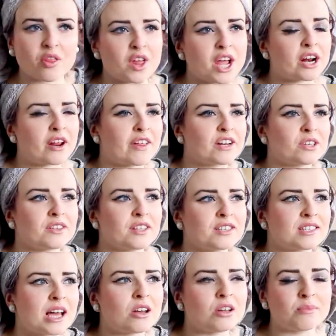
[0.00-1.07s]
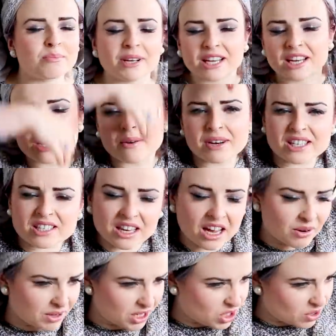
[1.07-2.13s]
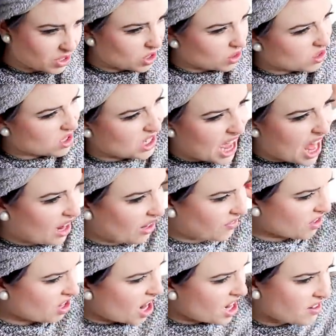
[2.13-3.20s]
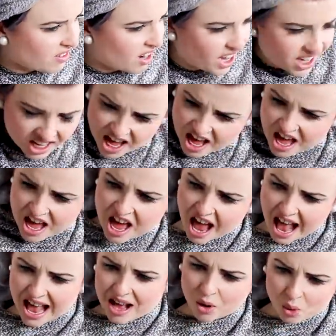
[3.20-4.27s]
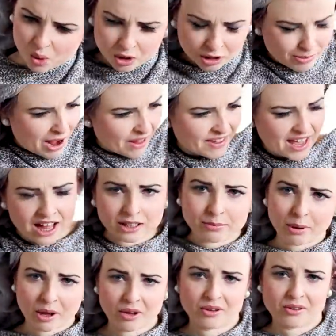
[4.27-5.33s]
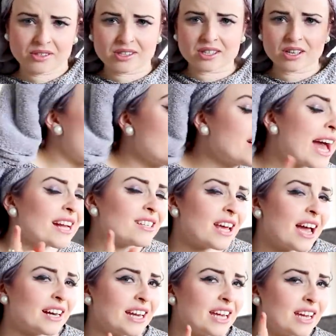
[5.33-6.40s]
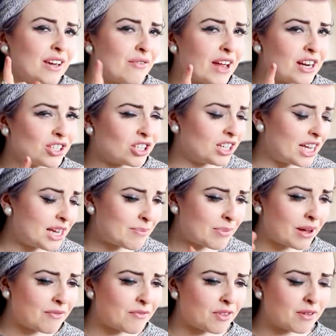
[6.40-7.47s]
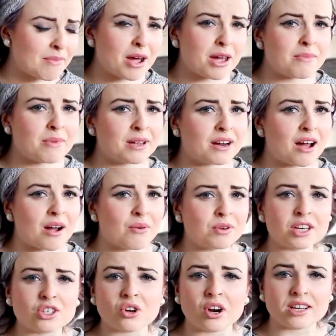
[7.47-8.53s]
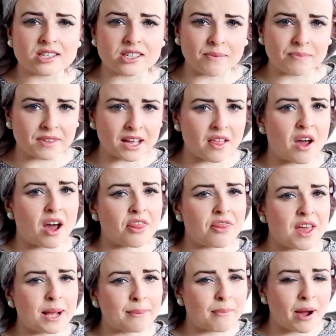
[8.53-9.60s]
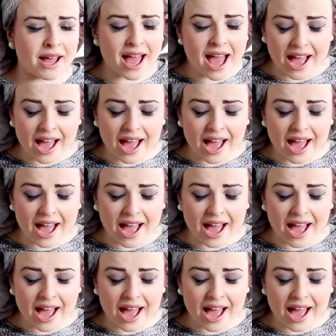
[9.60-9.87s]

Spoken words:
thing like they do in the salon, but you know what it's like when you do it to yourself, you're kind of like all about the elbows. I'll get a technique eventually, but for the moment I want to try something that I think might